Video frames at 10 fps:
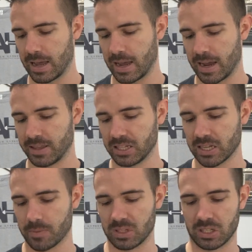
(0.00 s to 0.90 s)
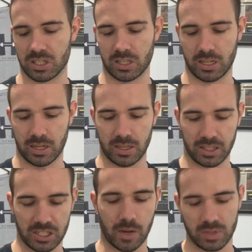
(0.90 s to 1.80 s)
And this comes into
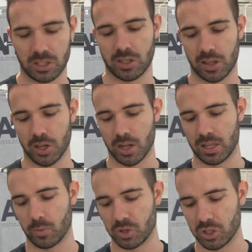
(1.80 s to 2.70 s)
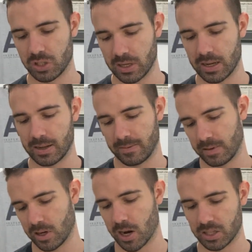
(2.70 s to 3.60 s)
the third thing, which is
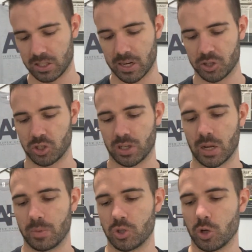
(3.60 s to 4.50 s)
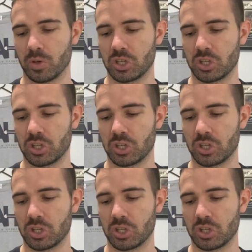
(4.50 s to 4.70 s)
kind of touches on number two, which